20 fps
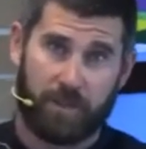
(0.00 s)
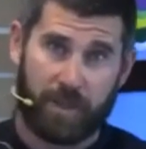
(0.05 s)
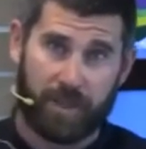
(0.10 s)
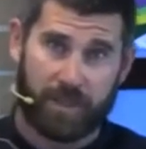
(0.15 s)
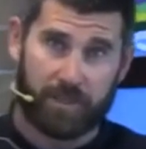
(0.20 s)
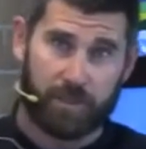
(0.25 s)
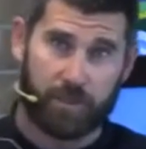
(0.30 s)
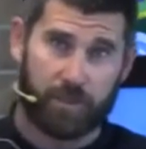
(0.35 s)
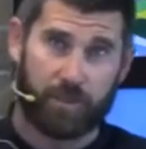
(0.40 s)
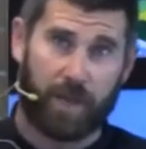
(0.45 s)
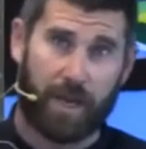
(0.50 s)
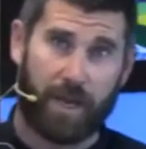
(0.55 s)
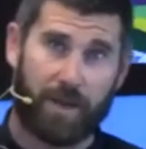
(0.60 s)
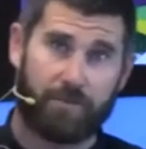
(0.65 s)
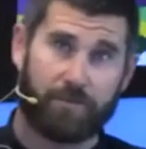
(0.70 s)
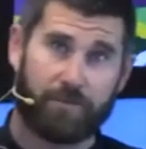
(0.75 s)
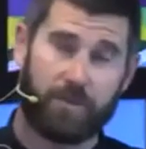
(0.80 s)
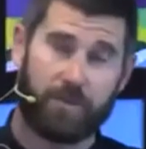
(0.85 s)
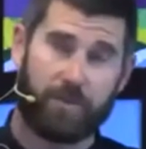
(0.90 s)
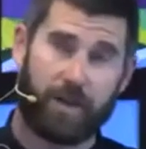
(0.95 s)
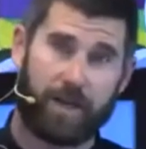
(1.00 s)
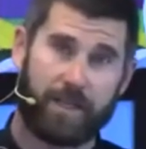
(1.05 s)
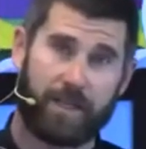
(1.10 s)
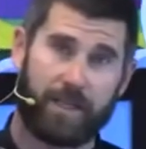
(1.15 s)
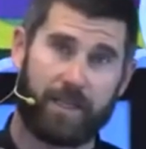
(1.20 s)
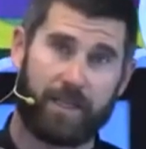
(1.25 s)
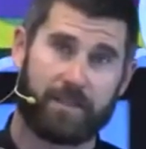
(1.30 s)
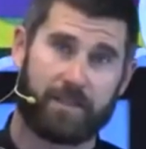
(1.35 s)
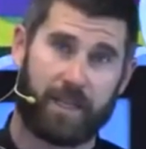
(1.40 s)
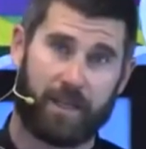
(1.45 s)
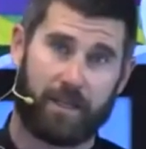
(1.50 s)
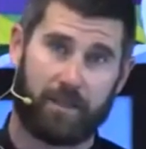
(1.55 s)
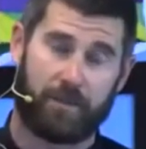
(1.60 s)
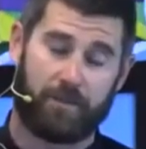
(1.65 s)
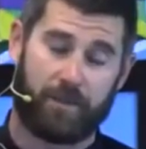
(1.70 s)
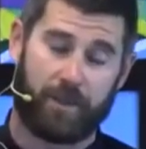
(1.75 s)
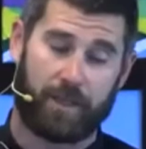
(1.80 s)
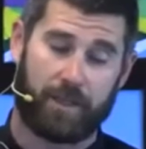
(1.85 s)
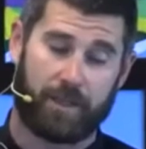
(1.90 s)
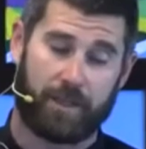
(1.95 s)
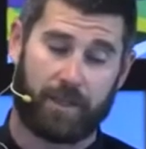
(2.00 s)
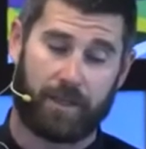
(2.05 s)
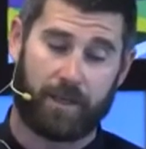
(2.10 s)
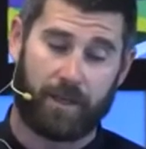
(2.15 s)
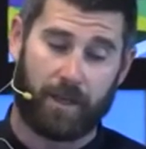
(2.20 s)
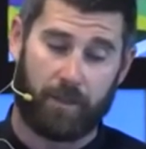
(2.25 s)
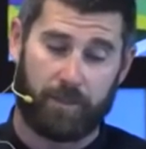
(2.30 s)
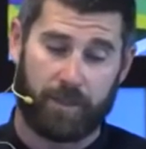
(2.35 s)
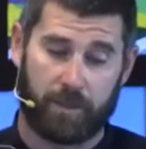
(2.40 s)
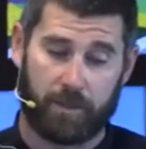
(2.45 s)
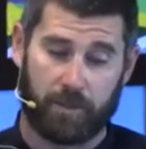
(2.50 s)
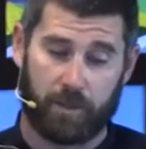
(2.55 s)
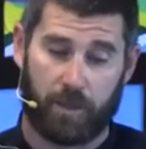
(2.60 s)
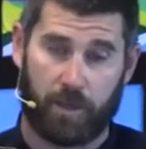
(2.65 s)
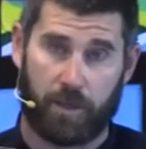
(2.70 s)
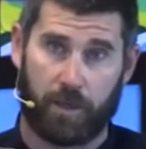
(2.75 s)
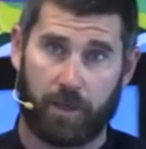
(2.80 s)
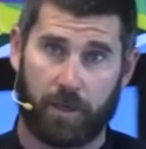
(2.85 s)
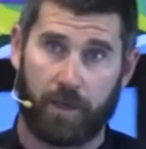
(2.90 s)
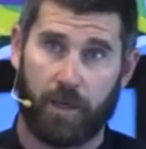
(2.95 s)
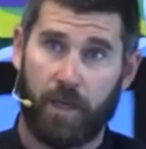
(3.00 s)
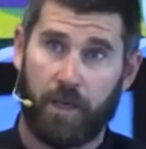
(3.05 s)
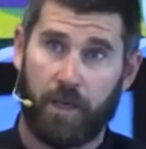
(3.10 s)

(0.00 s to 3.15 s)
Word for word: make sure everybody is elevated and coming along.